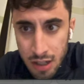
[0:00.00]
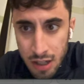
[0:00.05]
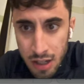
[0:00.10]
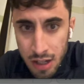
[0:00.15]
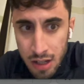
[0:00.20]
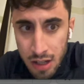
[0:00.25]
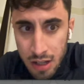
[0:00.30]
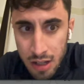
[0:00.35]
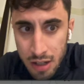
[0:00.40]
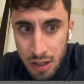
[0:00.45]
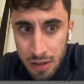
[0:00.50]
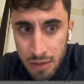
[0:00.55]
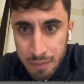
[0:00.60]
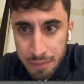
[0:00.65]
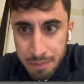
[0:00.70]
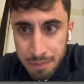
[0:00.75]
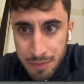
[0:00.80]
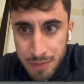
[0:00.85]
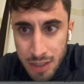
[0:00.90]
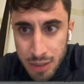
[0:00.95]

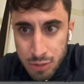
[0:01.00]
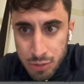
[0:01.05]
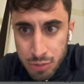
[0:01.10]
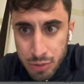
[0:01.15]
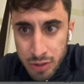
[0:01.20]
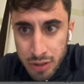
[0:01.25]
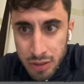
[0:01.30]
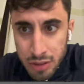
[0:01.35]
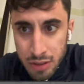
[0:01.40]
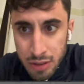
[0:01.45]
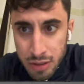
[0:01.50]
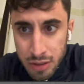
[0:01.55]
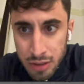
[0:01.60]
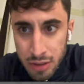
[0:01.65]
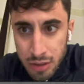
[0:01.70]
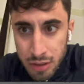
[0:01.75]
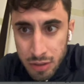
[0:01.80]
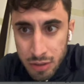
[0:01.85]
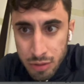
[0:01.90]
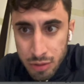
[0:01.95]
that
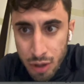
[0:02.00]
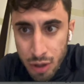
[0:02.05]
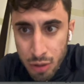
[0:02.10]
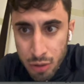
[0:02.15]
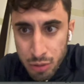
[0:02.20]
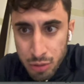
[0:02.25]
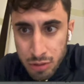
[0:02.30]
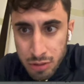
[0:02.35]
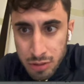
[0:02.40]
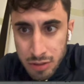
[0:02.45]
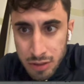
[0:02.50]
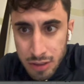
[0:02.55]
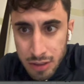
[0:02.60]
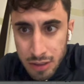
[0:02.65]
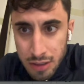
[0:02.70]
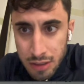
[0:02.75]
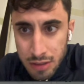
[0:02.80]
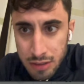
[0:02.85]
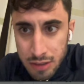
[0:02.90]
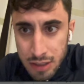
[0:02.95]
we wrote
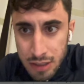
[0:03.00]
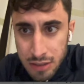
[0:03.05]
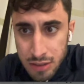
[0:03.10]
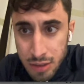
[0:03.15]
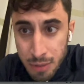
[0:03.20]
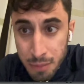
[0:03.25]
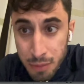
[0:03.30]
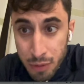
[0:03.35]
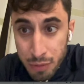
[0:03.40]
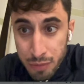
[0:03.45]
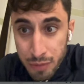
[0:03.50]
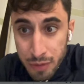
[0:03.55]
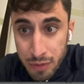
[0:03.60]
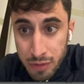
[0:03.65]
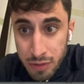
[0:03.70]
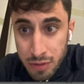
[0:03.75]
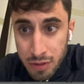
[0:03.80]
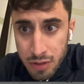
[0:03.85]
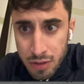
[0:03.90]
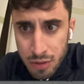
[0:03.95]
the last couple of
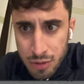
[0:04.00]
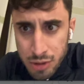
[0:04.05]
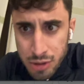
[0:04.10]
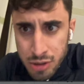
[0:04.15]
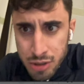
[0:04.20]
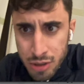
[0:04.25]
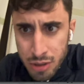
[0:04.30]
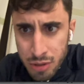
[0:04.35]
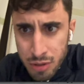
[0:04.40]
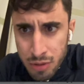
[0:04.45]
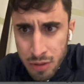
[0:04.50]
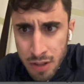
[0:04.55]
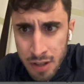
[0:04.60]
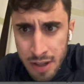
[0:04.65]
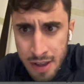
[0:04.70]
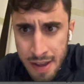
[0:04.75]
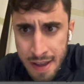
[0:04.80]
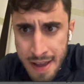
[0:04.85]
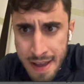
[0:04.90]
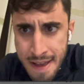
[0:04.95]
months or so.
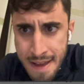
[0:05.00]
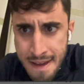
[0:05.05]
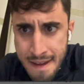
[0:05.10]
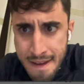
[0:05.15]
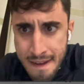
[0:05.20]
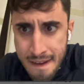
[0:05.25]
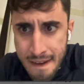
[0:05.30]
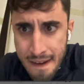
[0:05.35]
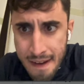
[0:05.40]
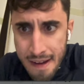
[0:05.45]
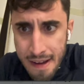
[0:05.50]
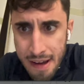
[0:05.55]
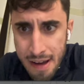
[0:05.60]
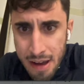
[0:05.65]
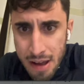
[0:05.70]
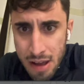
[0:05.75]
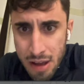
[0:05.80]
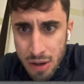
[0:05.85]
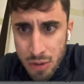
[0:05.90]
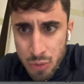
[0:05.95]

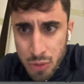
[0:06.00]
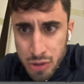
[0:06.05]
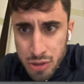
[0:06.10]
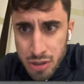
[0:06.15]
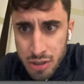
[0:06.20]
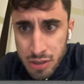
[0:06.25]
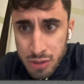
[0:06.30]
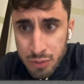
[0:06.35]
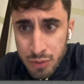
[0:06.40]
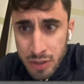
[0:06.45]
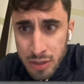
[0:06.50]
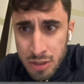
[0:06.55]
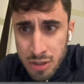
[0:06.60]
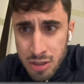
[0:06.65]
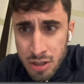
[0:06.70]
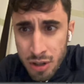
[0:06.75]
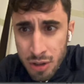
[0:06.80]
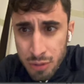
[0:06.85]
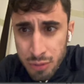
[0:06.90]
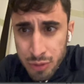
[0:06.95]
We just
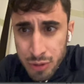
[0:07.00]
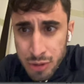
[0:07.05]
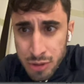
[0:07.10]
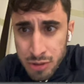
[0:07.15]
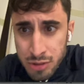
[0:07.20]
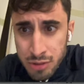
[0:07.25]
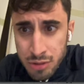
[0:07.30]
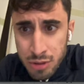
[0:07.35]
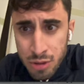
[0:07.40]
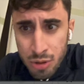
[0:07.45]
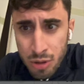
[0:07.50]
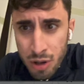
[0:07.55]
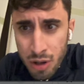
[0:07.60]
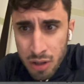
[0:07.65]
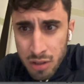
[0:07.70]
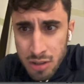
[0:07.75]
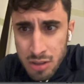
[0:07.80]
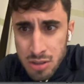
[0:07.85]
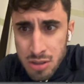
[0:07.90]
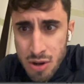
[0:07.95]
finished our first solo
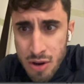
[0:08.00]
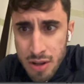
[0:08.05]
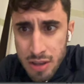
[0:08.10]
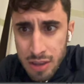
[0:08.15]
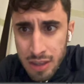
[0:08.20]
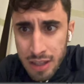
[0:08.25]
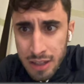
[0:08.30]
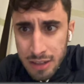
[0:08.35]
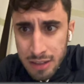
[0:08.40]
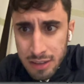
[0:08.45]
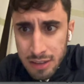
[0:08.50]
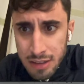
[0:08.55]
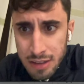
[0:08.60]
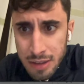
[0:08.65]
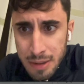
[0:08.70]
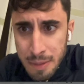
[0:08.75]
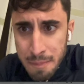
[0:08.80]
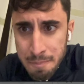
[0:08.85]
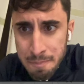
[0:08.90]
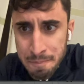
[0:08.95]
audit, so I think
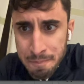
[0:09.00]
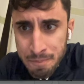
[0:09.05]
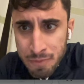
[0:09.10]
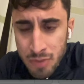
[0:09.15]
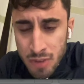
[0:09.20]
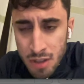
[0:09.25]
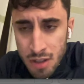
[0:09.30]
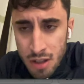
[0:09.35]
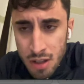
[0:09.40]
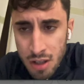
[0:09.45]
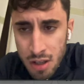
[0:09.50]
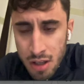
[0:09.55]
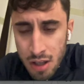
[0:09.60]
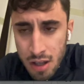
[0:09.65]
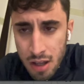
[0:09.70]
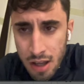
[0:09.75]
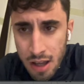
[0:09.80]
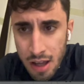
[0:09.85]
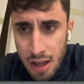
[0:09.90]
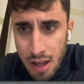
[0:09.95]

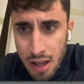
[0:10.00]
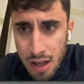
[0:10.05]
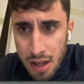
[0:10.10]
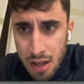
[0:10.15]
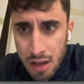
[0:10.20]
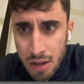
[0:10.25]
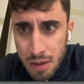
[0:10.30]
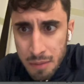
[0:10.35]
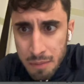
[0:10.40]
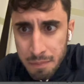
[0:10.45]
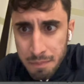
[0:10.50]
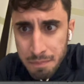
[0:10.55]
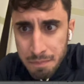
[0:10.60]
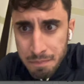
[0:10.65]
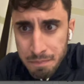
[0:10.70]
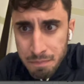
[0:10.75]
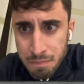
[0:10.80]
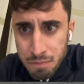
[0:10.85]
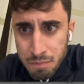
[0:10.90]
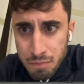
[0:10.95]
um,
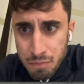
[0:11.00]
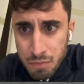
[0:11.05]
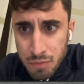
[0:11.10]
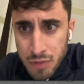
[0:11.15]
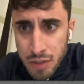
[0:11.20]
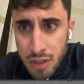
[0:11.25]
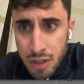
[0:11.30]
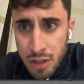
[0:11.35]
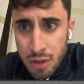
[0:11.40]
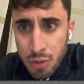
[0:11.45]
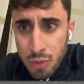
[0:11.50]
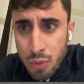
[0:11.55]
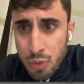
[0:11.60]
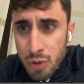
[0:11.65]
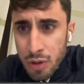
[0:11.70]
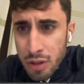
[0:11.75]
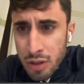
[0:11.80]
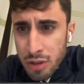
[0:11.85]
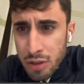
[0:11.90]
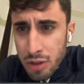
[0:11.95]
there
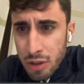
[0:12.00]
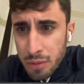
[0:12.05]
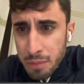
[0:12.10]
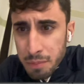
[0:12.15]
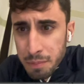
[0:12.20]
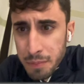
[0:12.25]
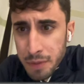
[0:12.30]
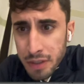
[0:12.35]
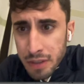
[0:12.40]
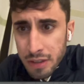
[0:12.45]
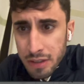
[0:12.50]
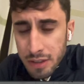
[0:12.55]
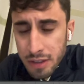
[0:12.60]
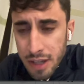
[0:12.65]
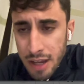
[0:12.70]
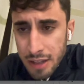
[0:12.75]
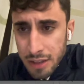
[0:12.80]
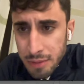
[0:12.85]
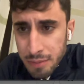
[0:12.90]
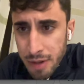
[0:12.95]
will not be
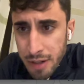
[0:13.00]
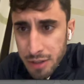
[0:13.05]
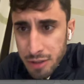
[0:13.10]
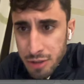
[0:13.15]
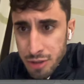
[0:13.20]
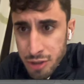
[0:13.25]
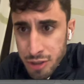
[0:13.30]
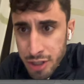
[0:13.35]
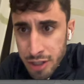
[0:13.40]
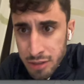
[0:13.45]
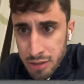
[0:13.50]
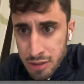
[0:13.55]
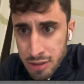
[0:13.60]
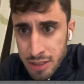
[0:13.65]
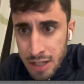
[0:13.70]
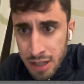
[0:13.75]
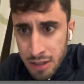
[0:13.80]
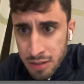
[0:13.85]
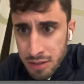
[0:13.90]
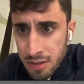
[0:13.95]
any major changes
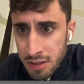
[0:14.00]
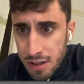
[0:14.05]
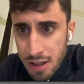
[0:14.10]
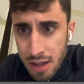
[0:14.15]
yet.